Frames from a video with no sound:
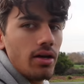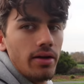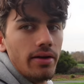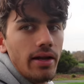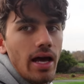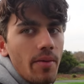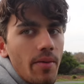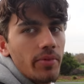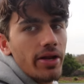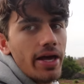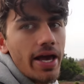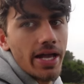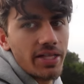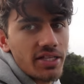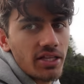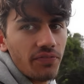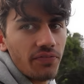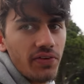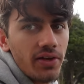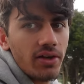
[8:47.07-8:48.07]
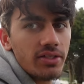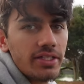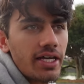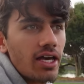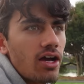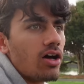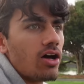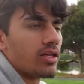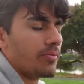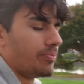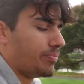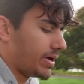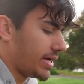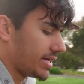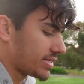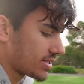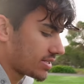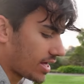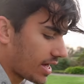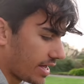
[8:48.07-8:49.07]
Now I'm gonna head to the field to get all the
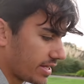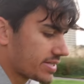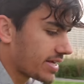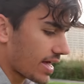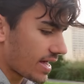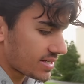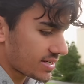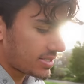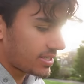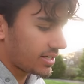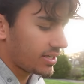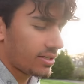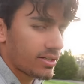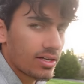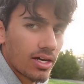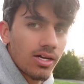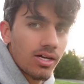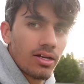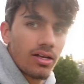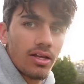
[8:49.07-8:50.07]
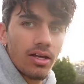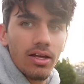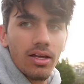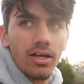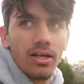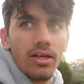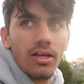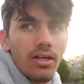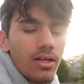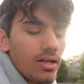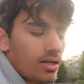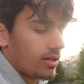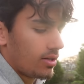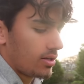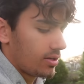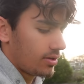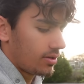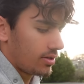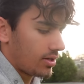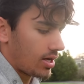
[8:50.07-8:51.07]
baseline testing done.
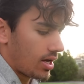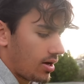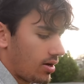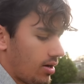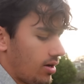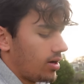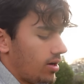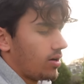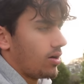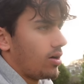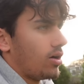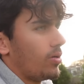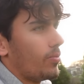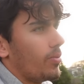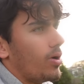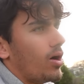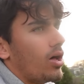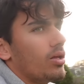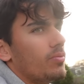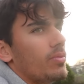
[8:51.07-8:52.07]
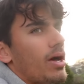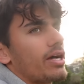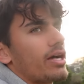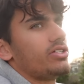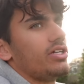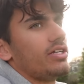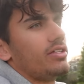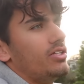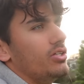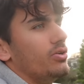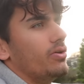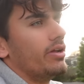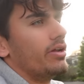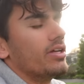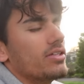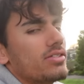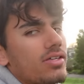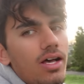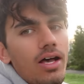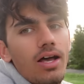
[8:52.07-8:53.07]
All I'm, all I'm actually doing
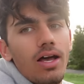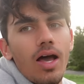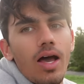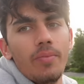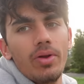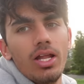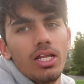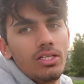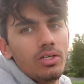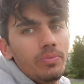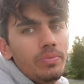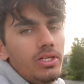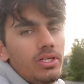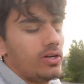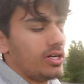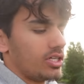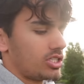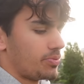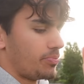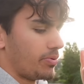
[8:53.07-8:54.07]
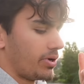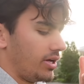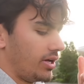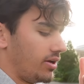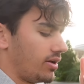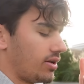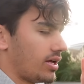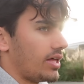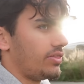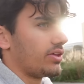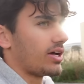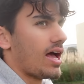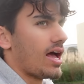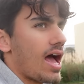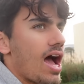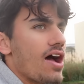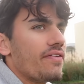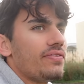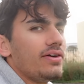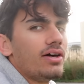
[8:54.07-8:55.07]
is uh, I'm gonna do, be doing a sprint. I think a
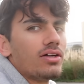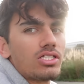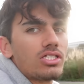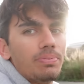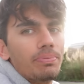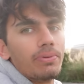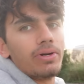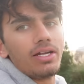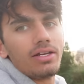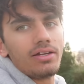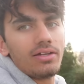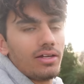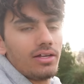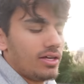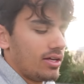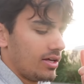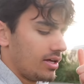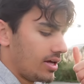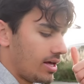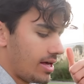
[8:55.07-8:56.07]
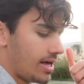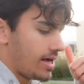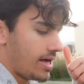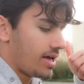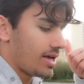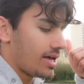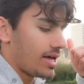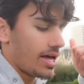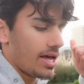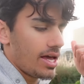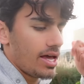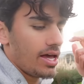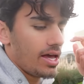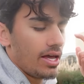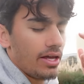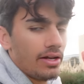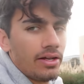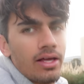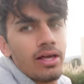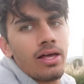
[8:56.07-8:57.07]
half field sprint
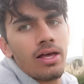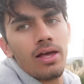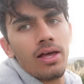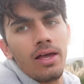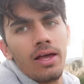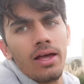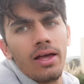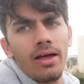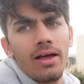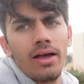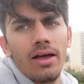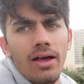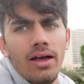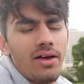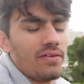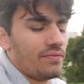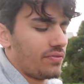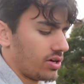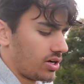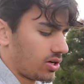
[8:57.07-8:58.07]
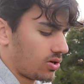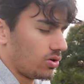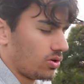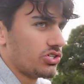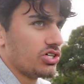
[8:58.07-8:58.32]
and a, a vertical